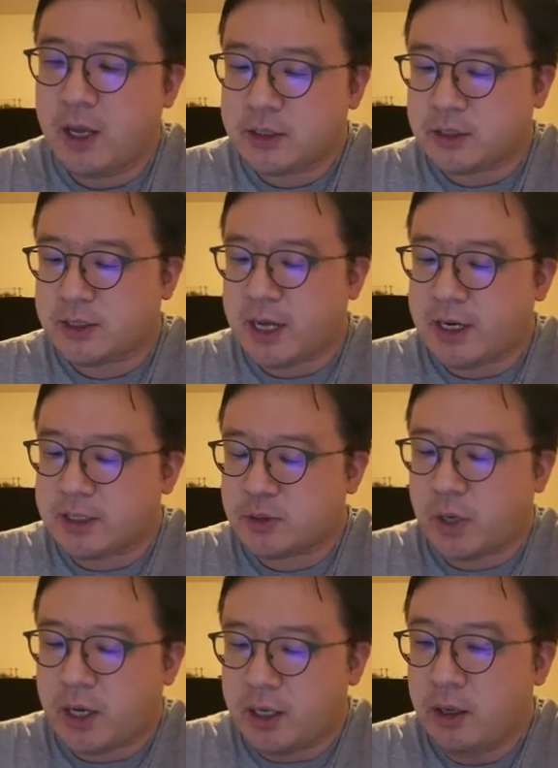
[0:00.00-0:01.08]
So that is
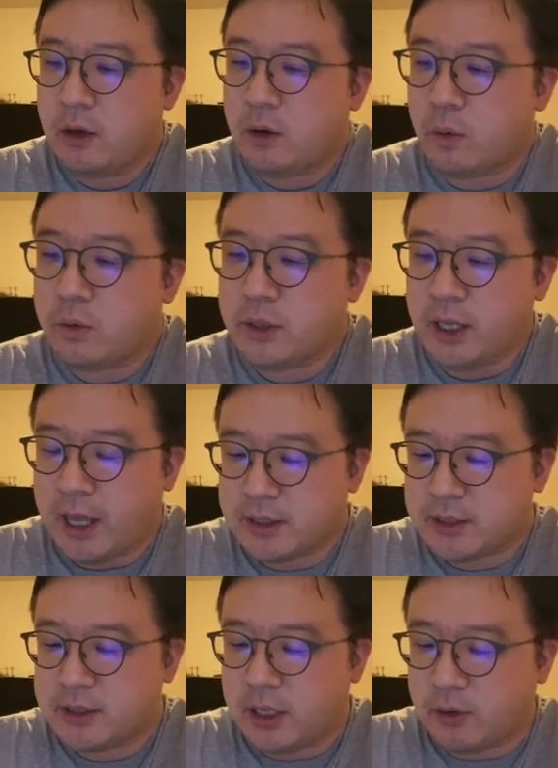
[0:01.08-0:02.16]
why only
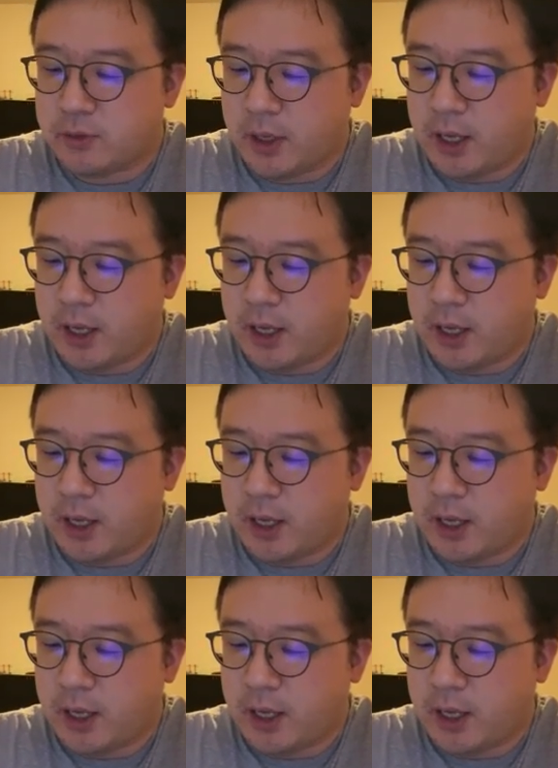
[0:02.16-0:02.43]
x is equal to